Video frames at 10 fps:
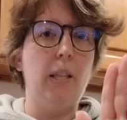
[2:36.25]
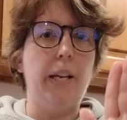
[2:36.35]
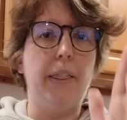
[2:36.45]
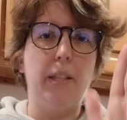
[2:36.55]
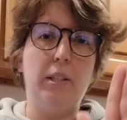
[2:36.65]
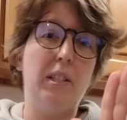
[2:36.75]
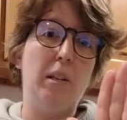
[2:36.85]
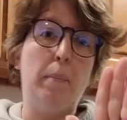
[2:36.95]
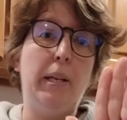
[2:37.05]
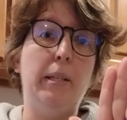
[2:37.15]
Like this is
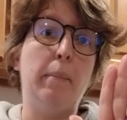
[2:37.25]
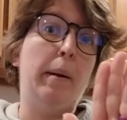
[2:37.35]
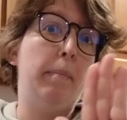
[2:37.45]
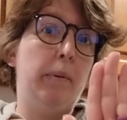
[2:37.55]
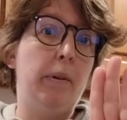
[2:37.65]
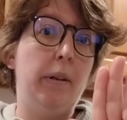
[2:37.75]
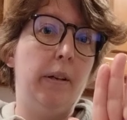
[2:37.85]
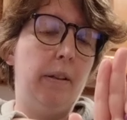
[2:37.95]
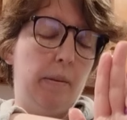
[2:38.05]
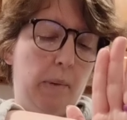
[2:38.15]
a piece of paper
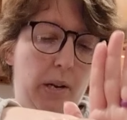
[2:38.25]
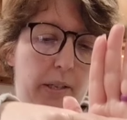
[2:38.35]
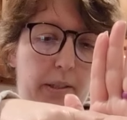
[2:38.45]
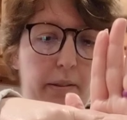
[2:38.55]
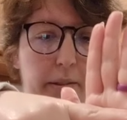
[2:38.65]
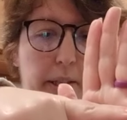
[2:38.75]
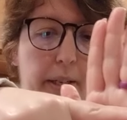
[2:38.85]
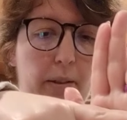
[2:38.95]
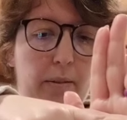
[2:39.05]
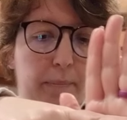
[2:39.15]
and the minus is
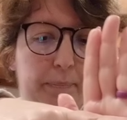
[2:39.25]
there.